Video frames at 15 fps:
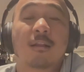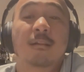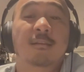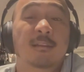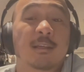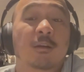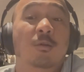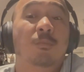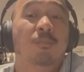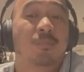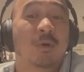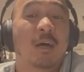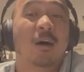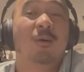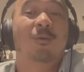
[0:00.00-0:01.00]
little
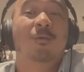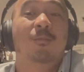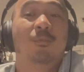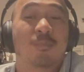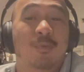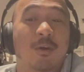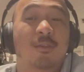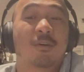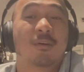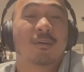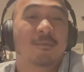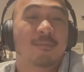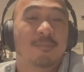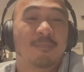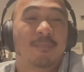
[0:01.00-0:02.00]
brown brother,
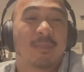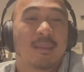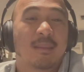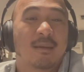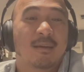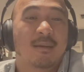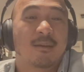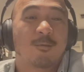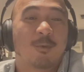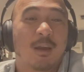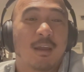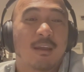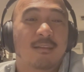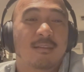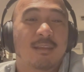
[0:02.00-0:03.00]

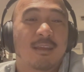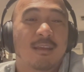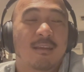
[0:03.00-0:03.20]
right?